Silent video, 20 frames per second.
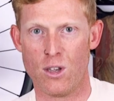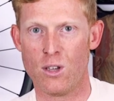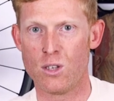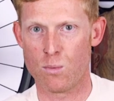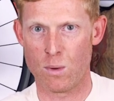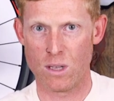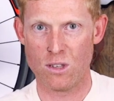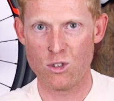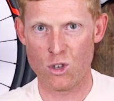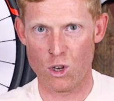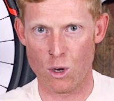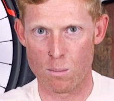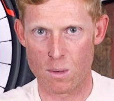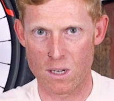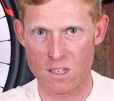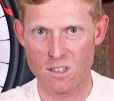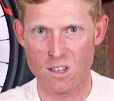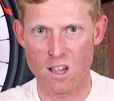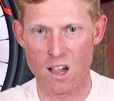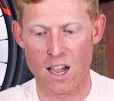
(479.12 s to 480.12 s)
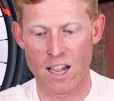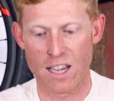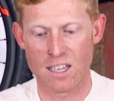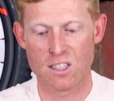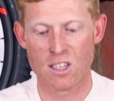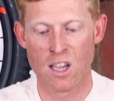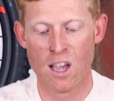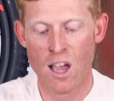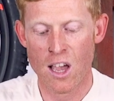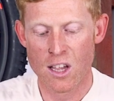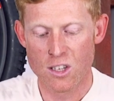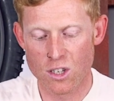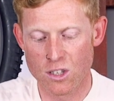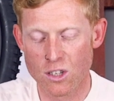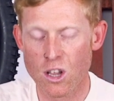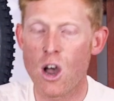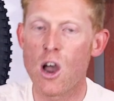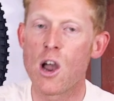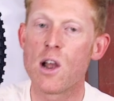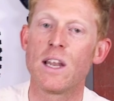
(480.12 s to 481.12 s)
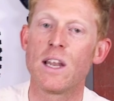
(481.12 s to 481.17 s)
use with tubeless tyres. So not